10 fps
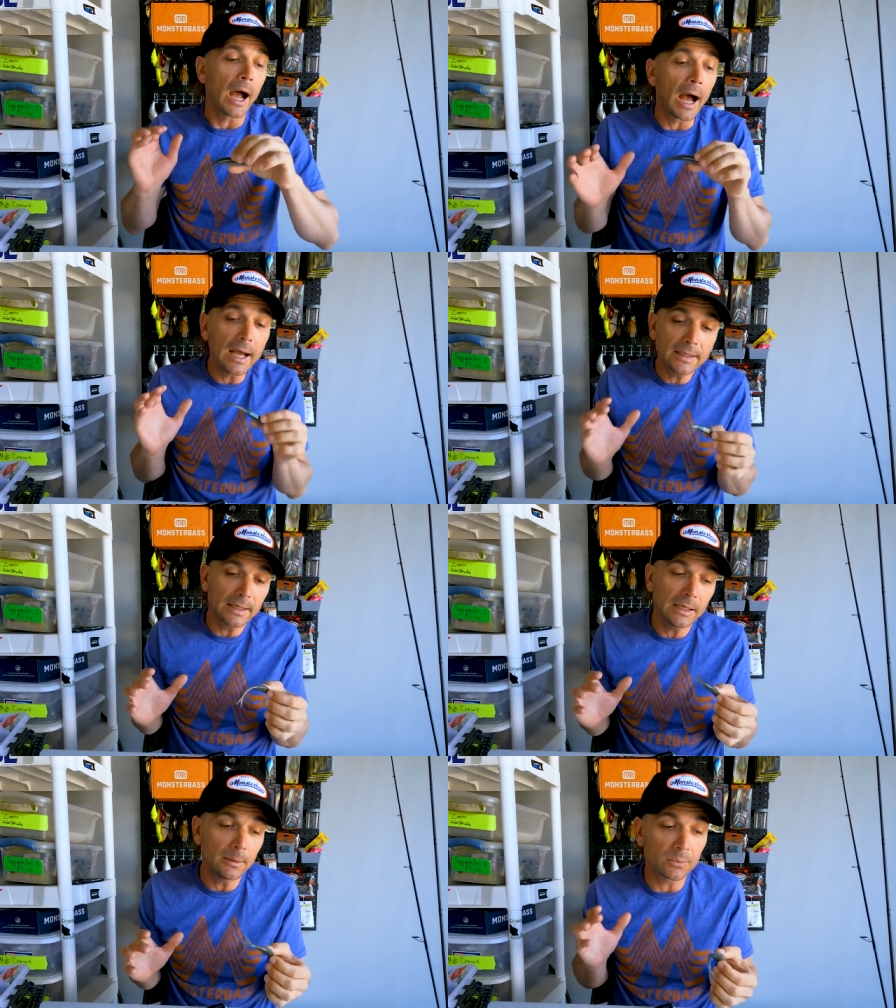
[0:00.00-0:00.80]
I
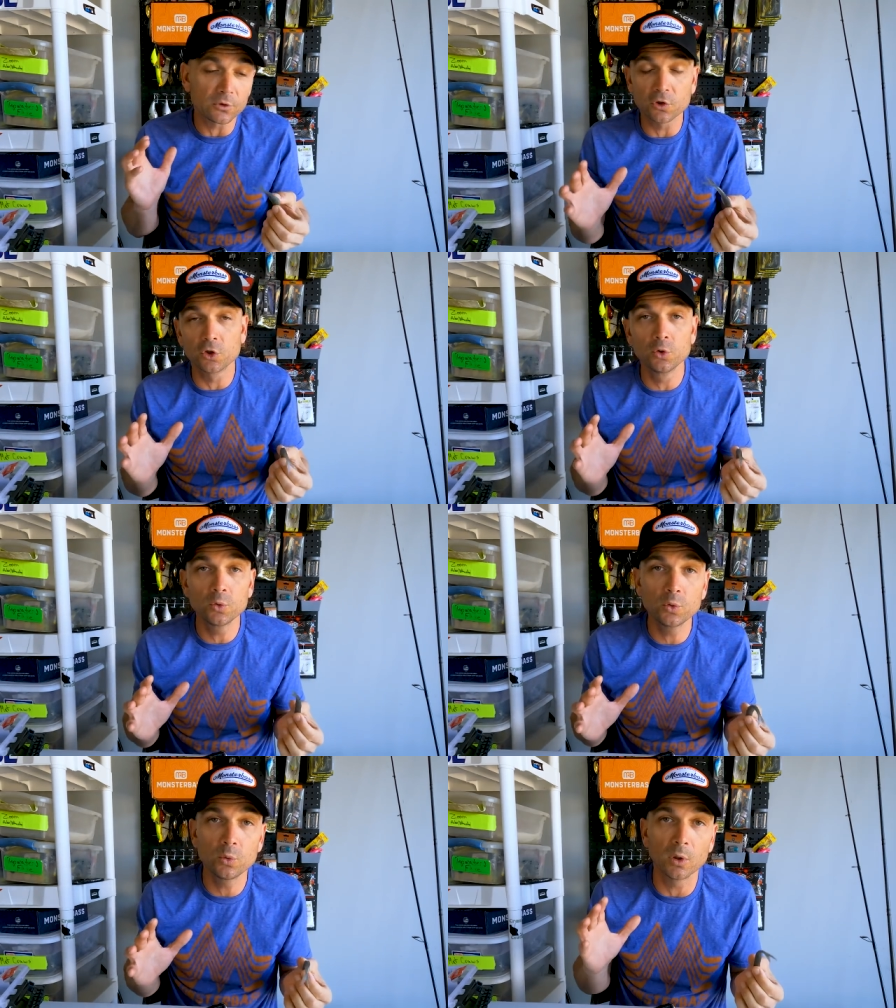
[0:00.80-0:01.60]
keep
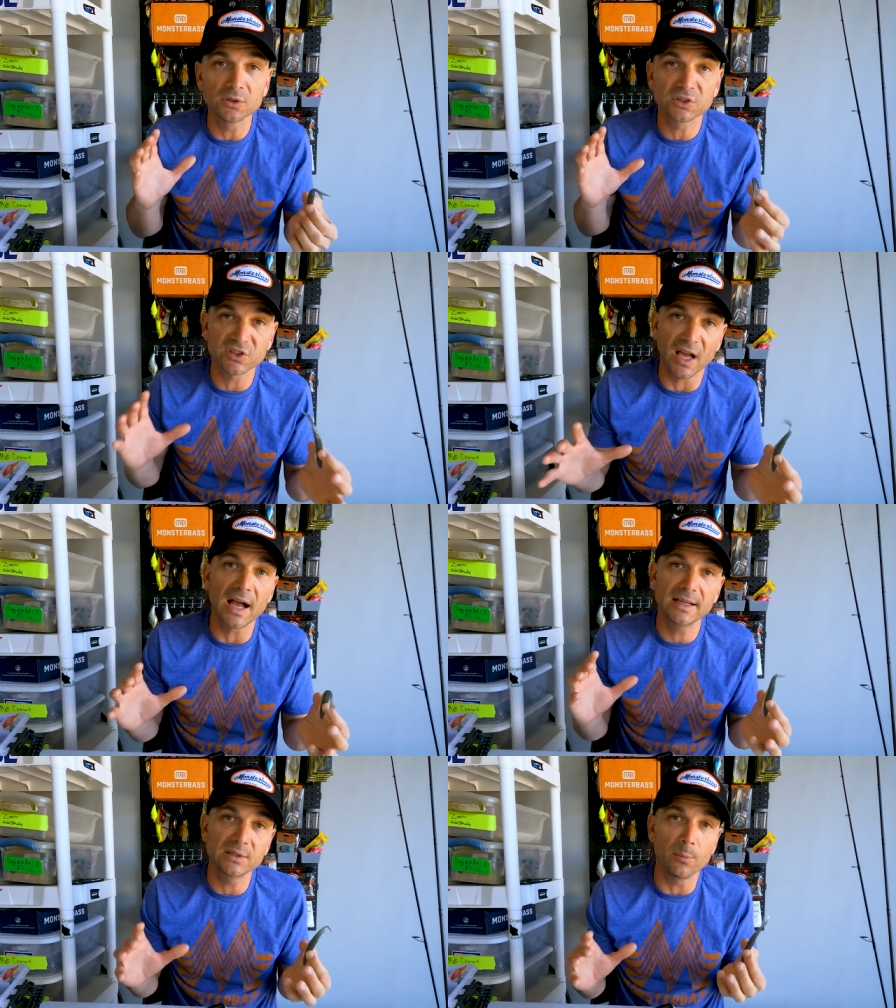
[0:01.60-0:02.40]
two
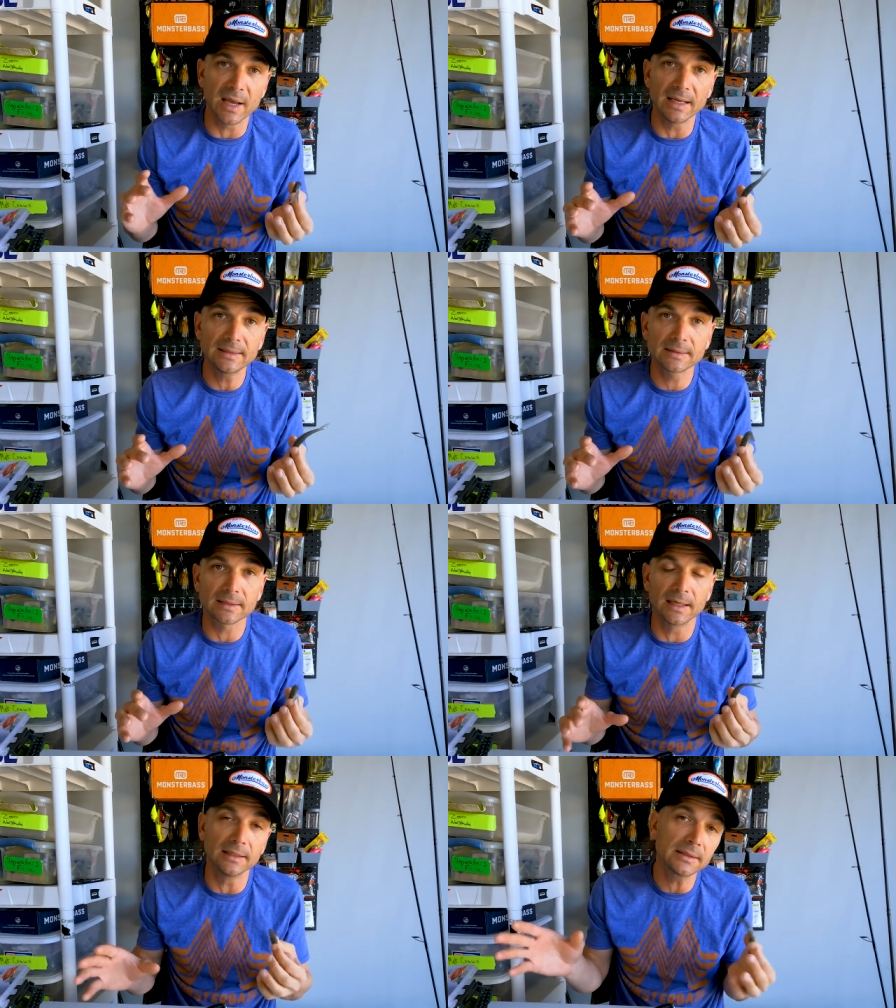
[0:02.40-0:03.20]
sized
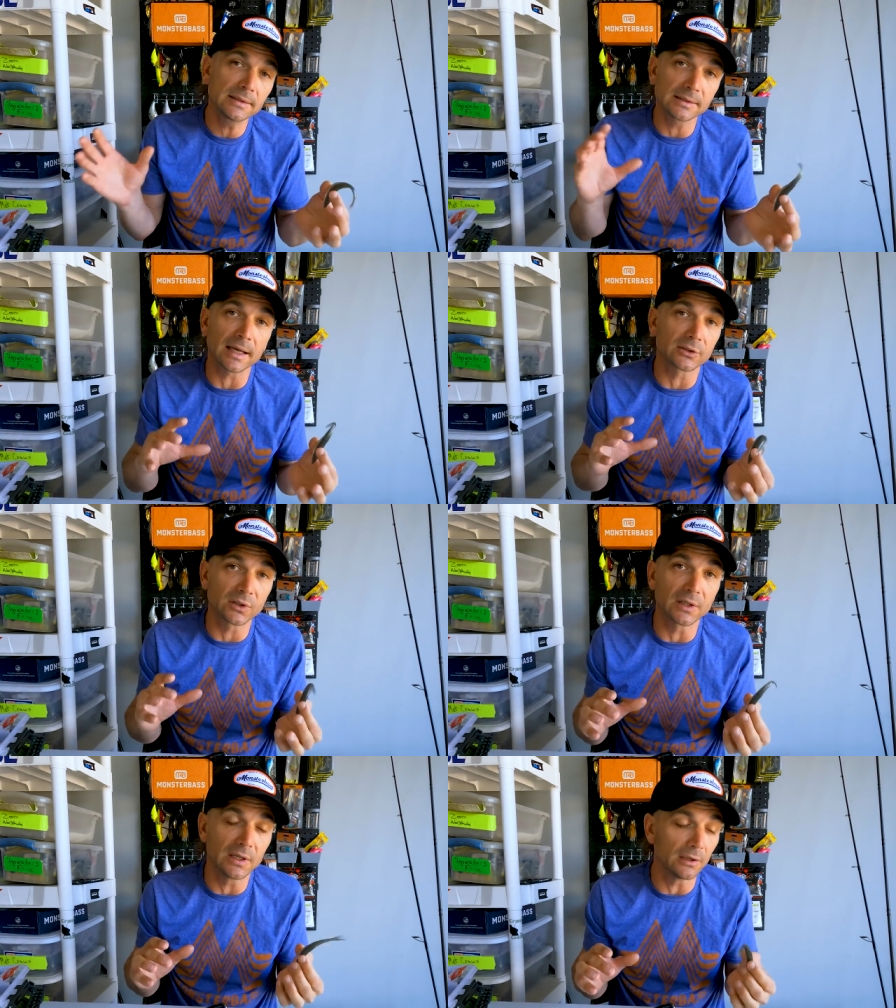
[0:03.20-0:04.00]
baits, and this is
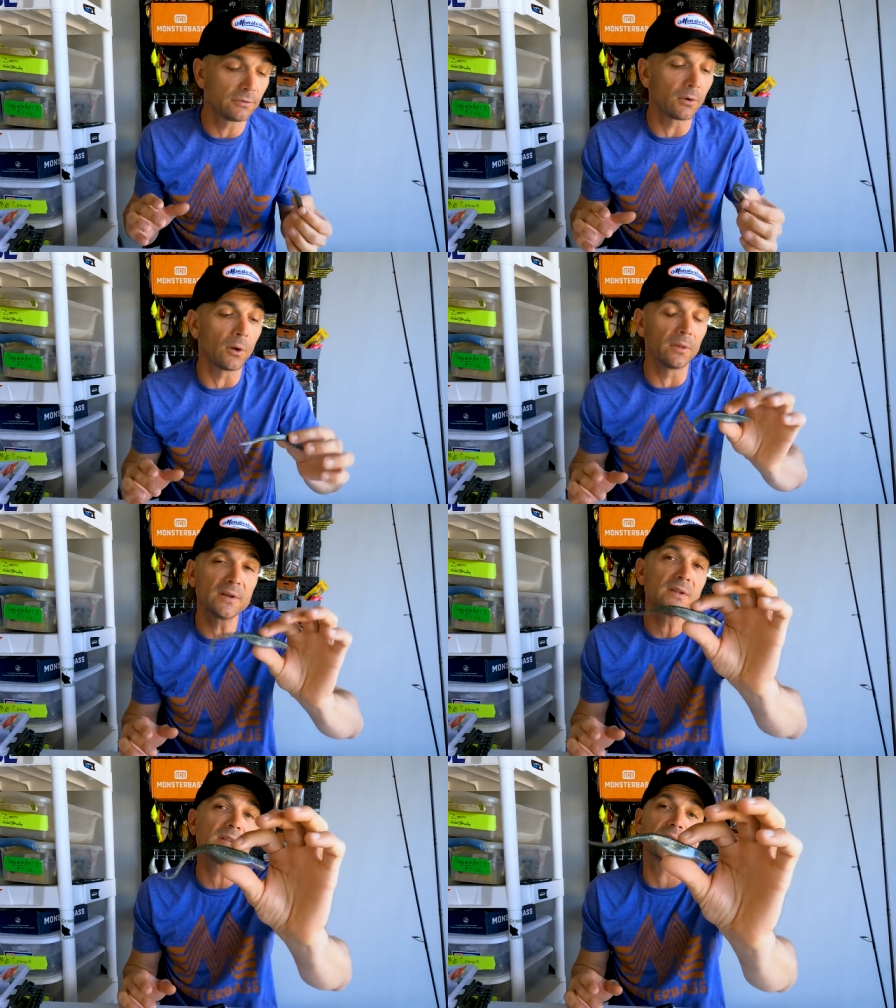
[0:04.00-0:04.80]
actually key to fall.
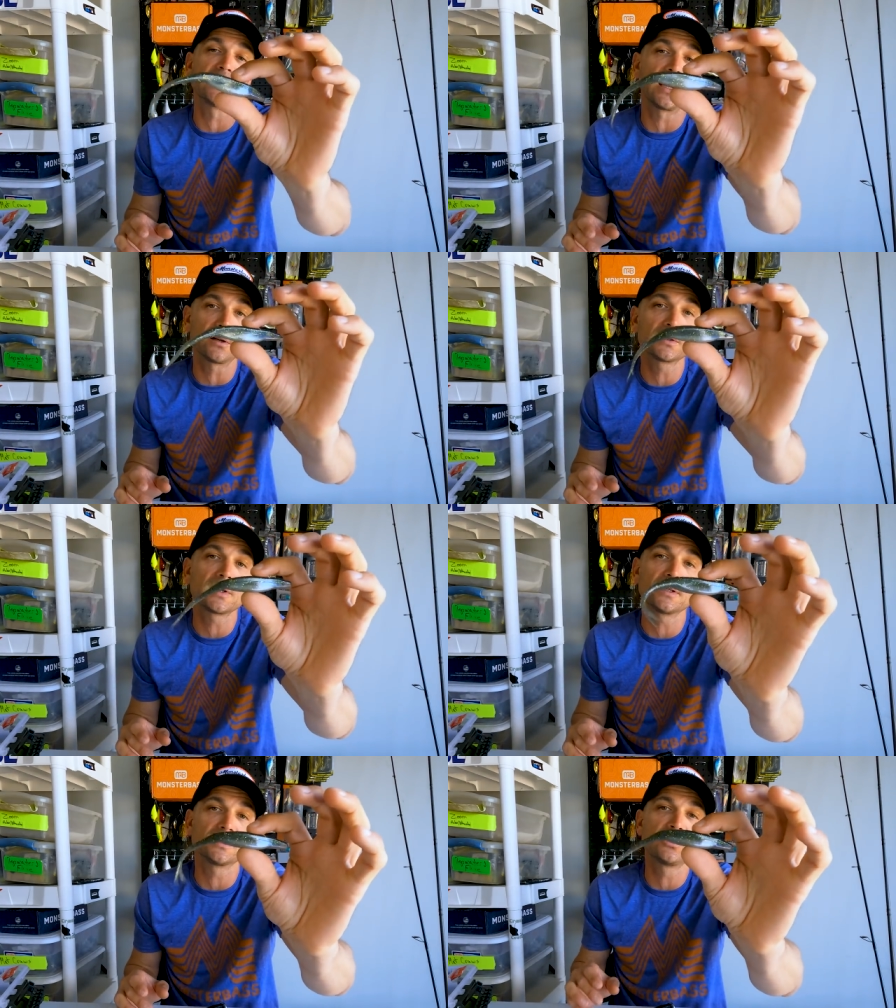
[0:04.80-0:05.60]
This is a standard size.